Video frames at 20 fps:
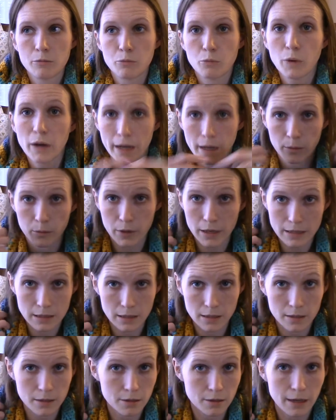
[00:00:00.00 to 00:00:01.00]
wedding
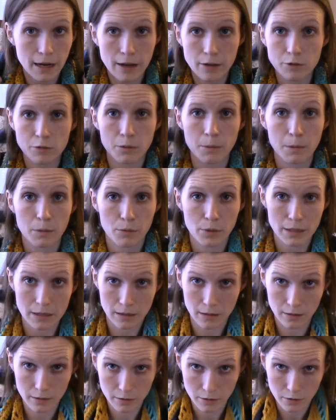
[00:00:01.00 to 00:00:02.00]
presents or housewarming
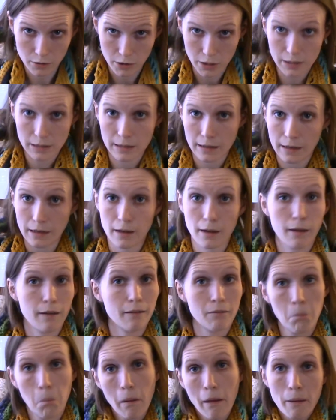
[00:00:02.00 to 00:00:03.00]
presents or just like
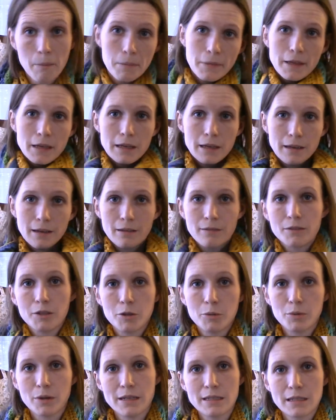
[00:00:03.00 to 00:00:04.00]
I'm thinking of you
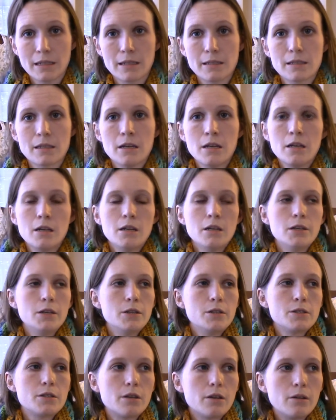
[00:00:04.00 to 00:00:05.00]
presents.
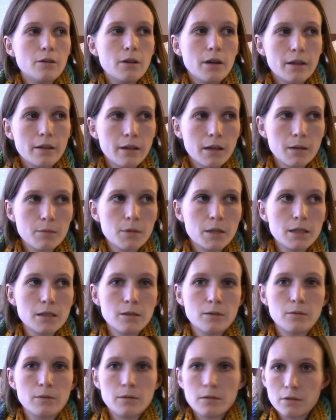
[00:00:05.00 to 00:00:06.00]
So I think I'm going
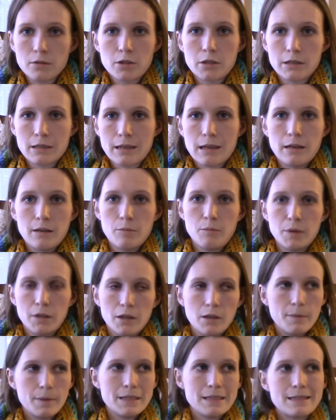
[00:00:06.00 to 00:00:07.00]
to just kind of build
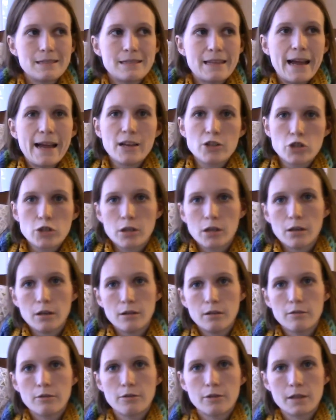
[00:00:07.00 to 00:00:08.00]
up a stash
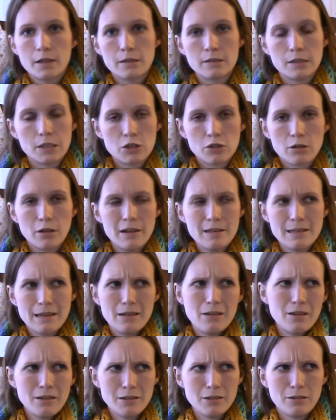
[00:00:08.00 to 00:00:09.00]
of dishcloths
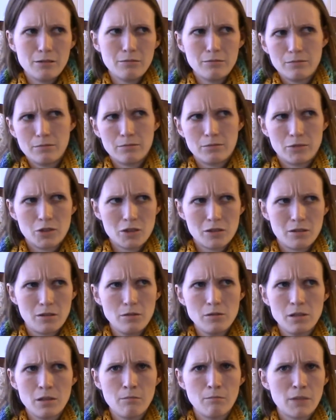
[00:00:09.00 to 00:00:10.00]
and also just
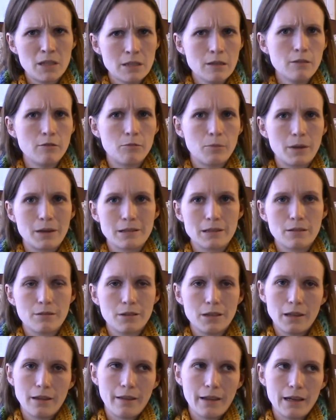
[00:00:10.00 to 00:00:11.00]
use them myself because I
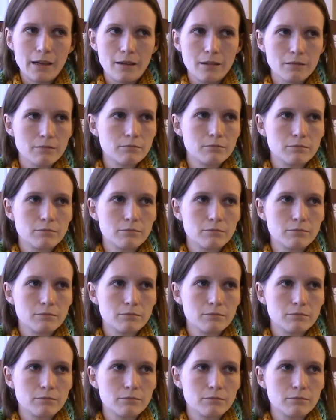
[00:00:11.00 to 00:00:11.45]
really like